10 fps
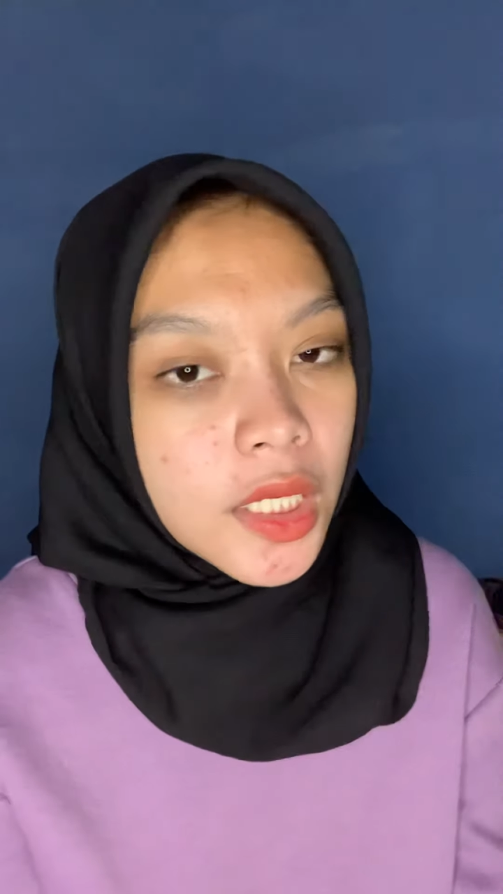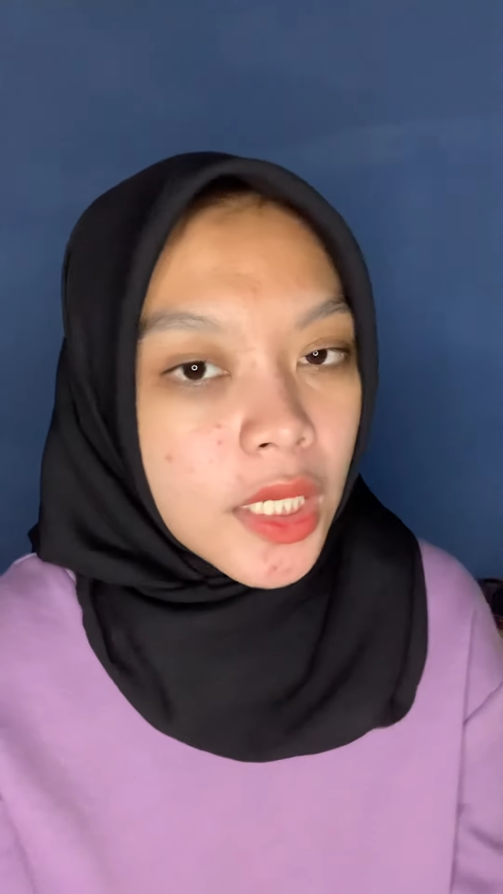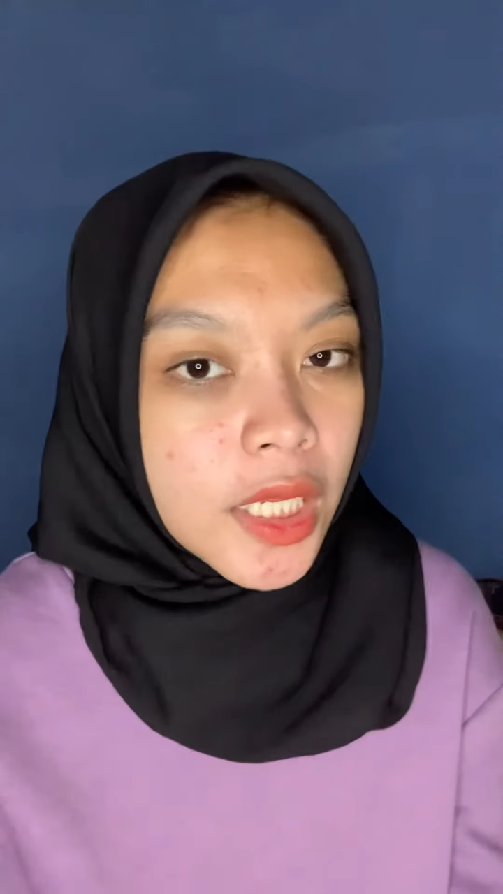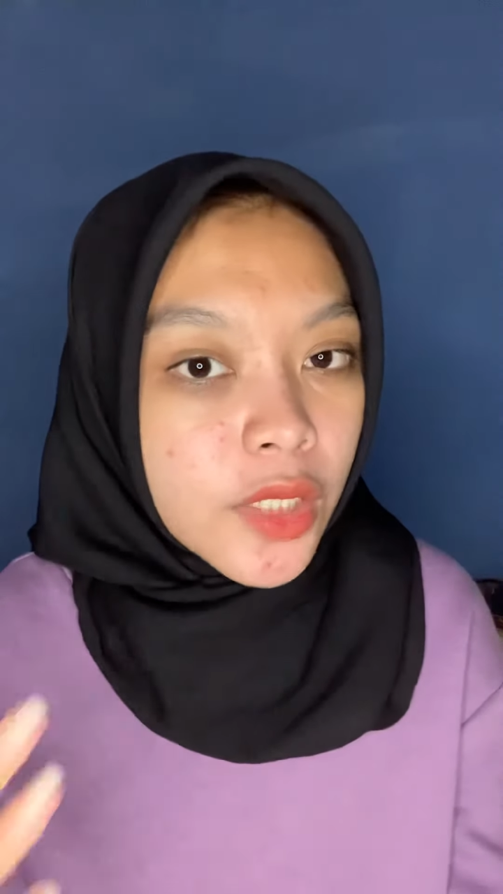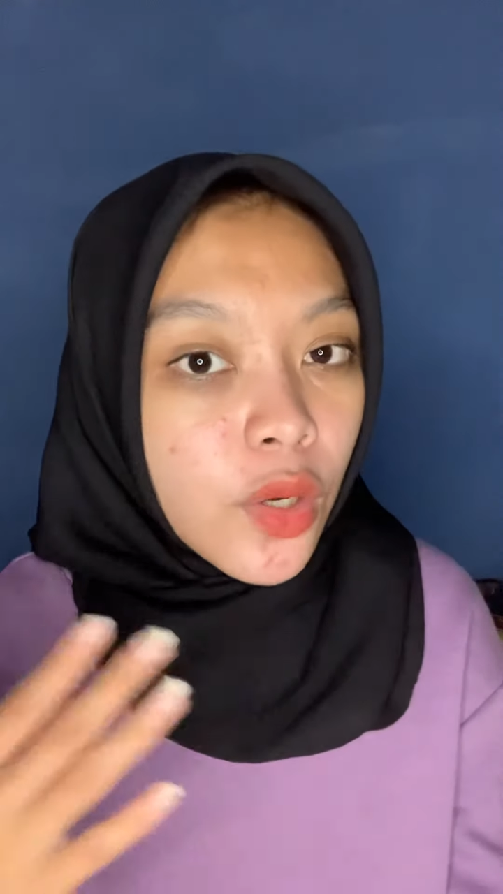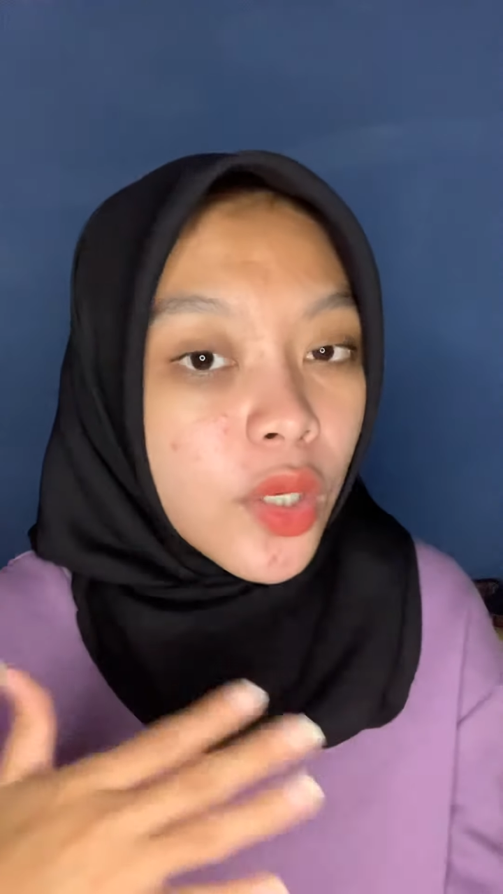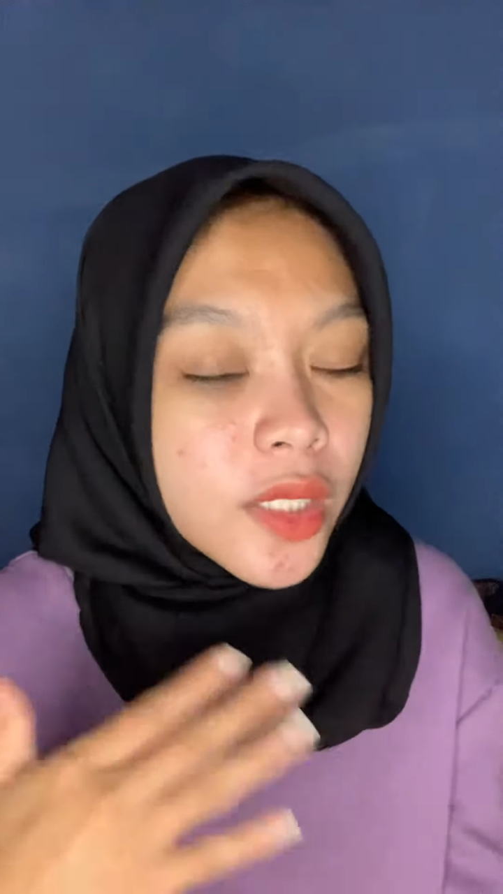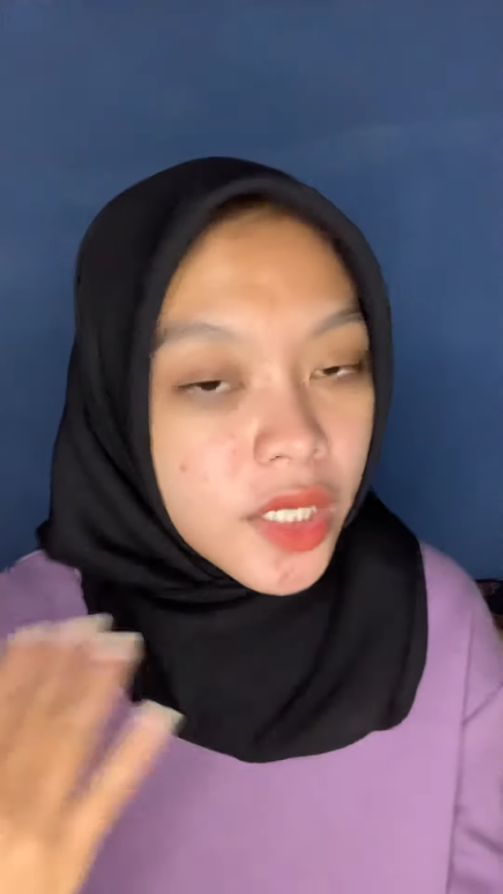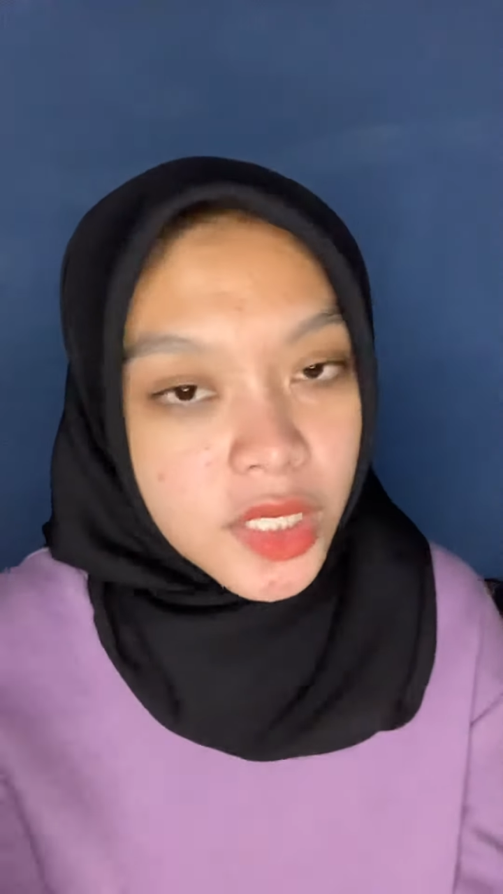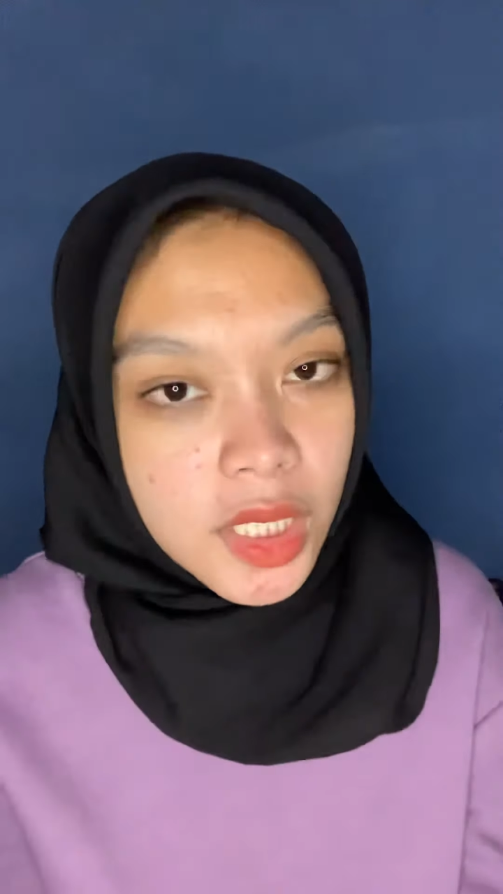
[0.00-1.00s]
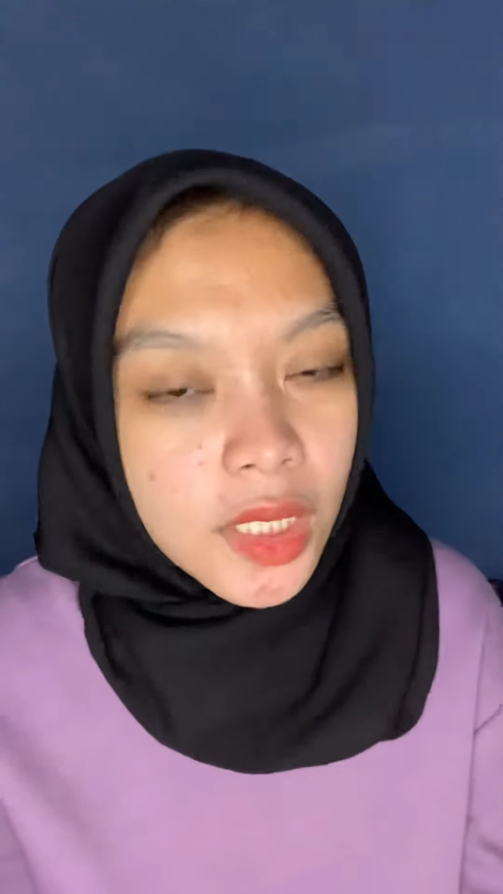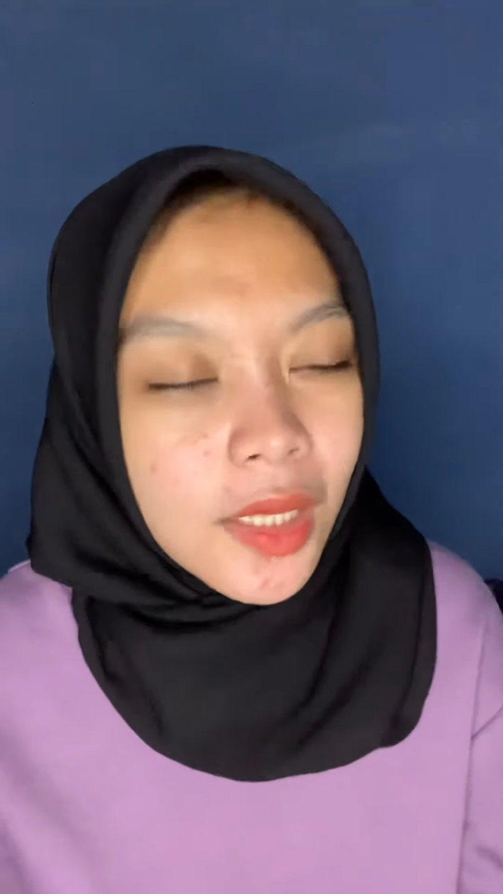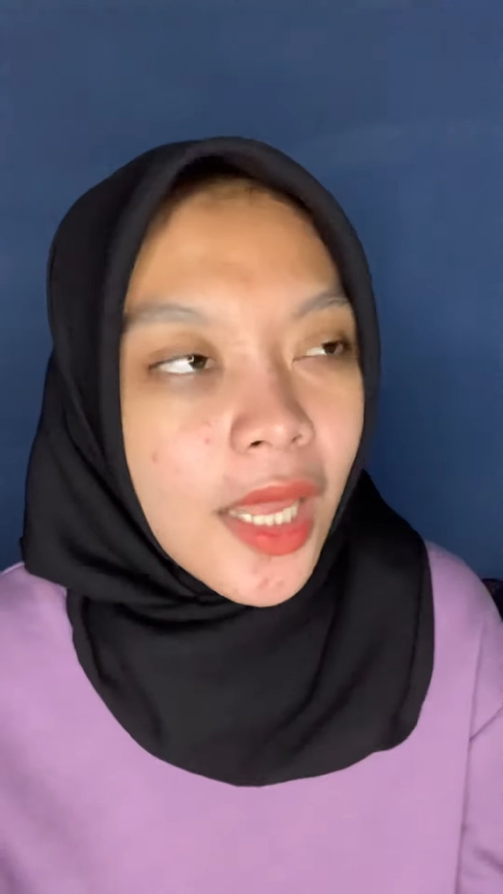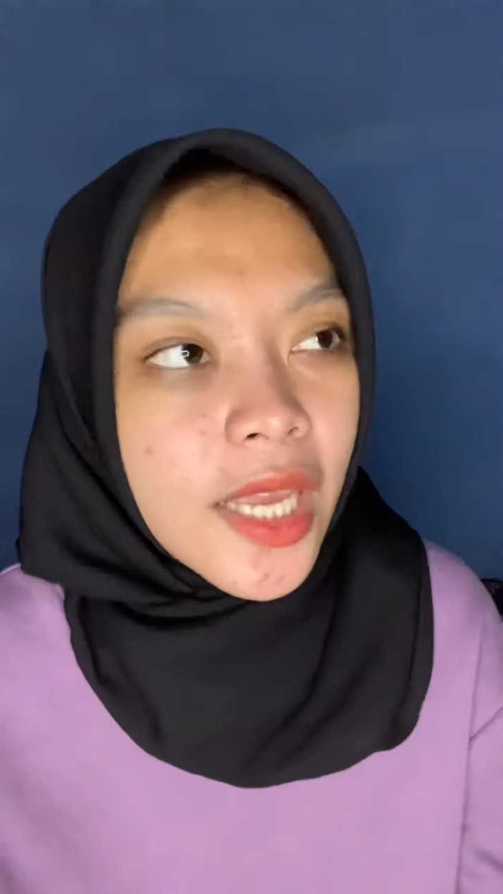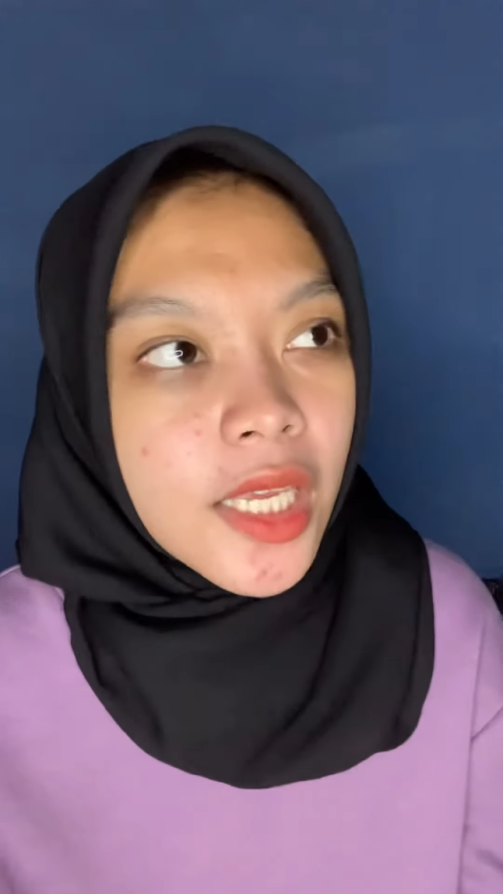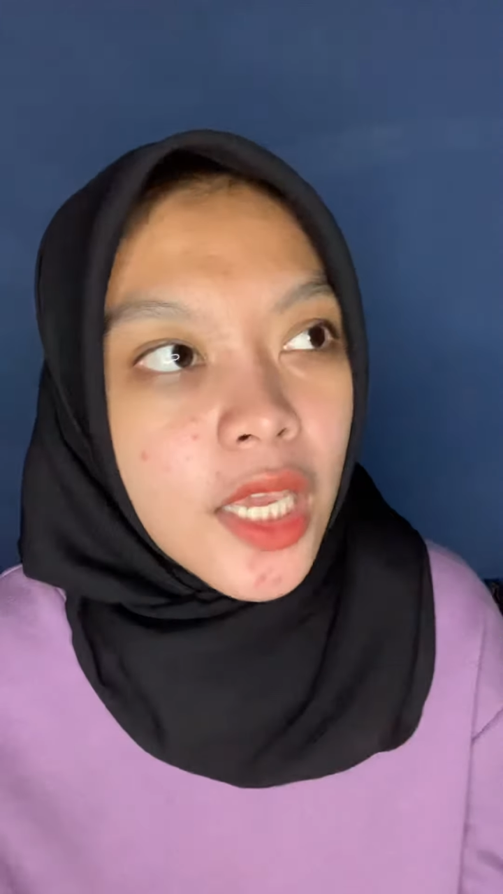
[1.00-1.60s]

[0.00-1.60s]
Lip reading: in condition like